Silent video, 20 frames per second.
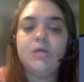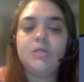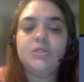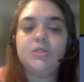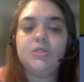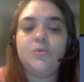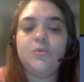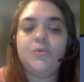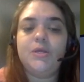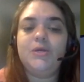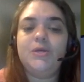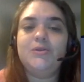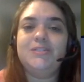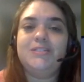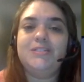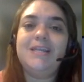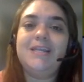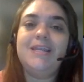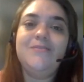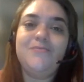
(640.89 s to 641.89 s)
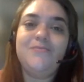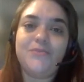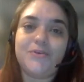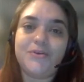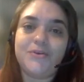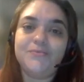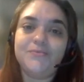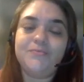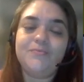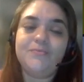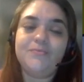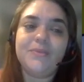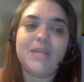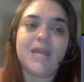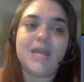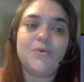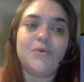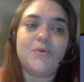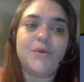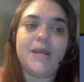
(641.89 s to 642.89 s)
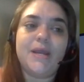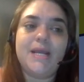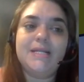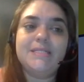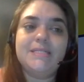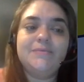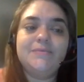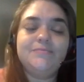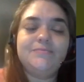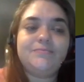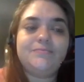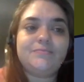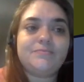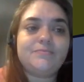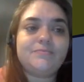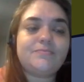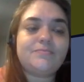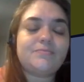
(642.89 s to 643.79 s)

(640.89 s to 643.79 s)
So we could deliver a great